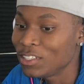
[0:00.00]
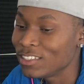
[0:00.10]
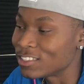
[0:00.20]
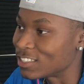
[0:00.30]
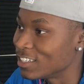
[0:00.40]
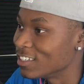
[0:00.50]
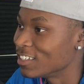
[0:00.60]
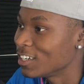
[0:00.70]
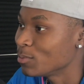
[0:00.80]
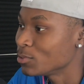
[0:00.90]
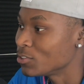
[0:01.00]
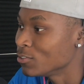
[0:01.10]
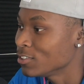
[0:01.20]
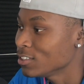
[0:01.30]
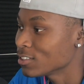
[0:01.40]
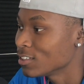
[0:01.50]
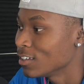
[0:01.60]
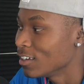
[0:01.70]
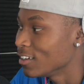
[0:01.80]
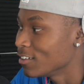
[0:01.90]
We sharing a couple stories.
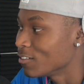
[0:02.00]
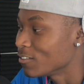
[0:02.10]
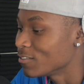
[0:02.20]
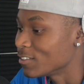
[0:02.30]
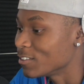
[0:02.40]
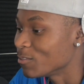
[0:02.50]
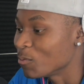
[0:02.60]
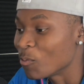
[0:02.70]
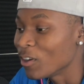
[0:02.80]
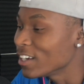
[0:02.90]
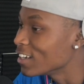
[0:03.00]
one